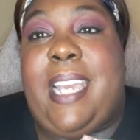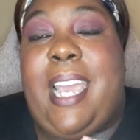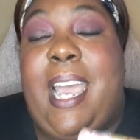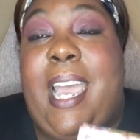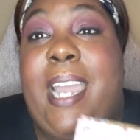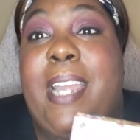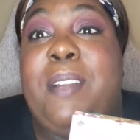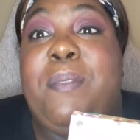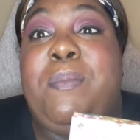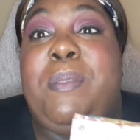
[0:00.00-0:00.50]

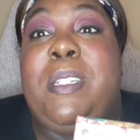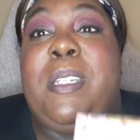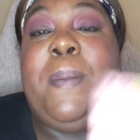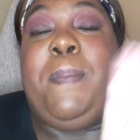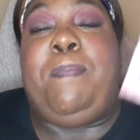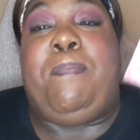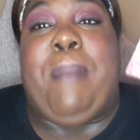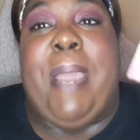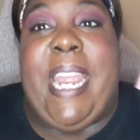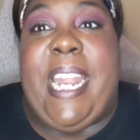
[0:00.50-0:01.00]
I
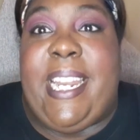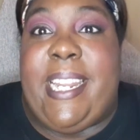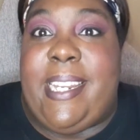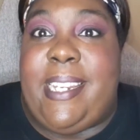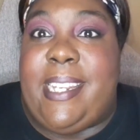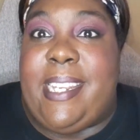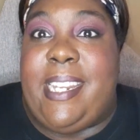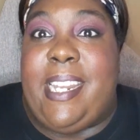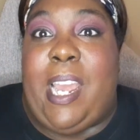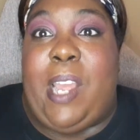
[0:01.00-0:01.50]

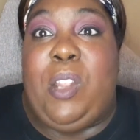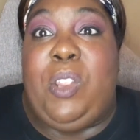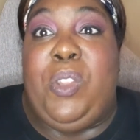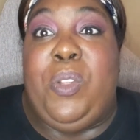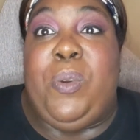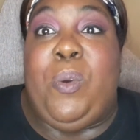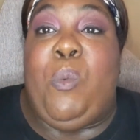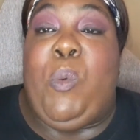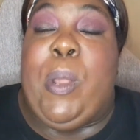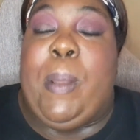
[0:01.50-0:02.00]
debated and I
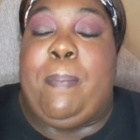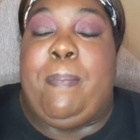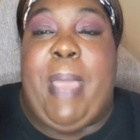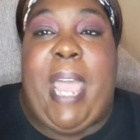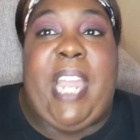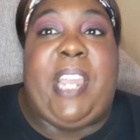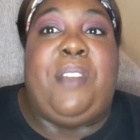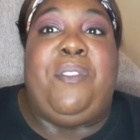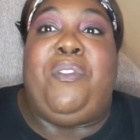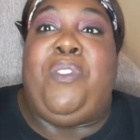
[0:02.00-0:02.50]
went
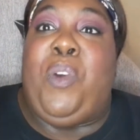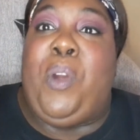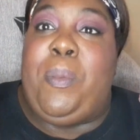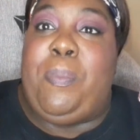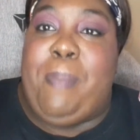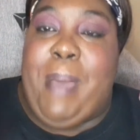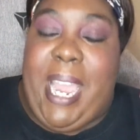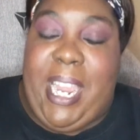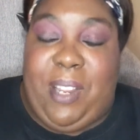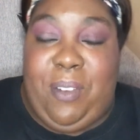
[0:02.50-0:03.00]
back and forth,
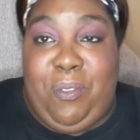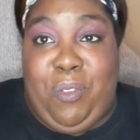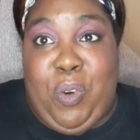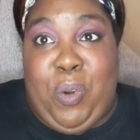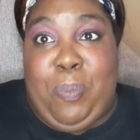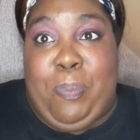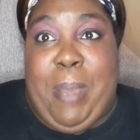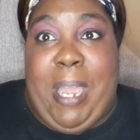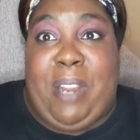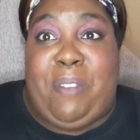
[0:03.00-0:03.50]
back and
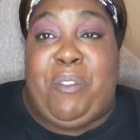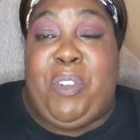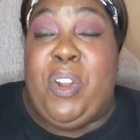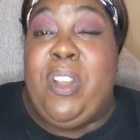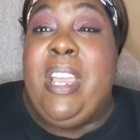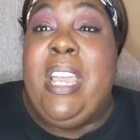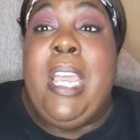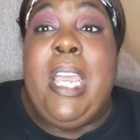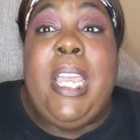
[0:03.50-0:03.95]
forth, back and forth.